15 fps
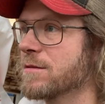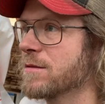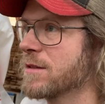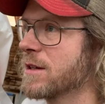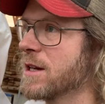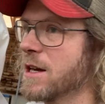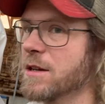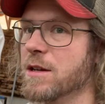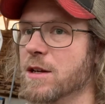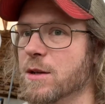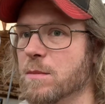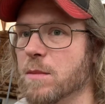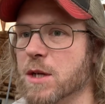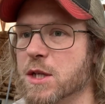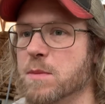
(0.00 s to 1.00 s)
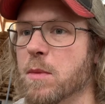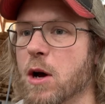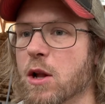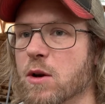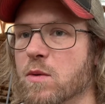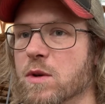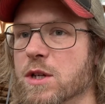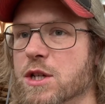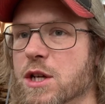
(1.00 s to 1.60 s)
Again, much smaller wood